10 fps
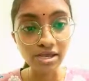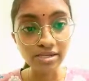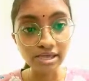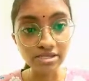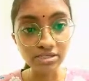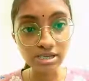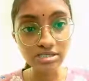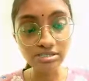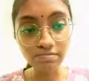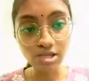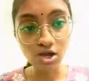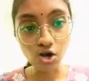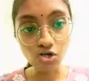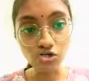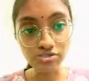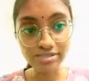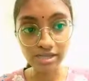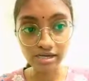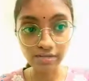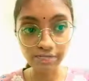National Assembly Hall to
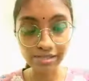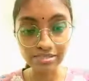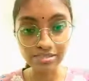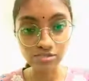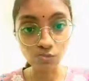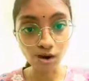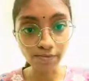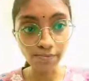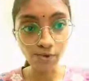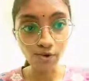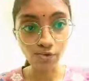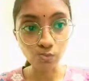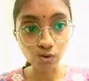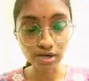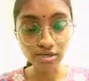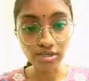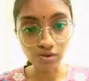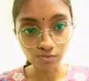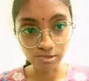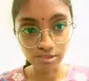Chitara Palace is 1.1
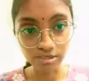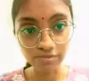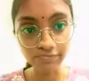km.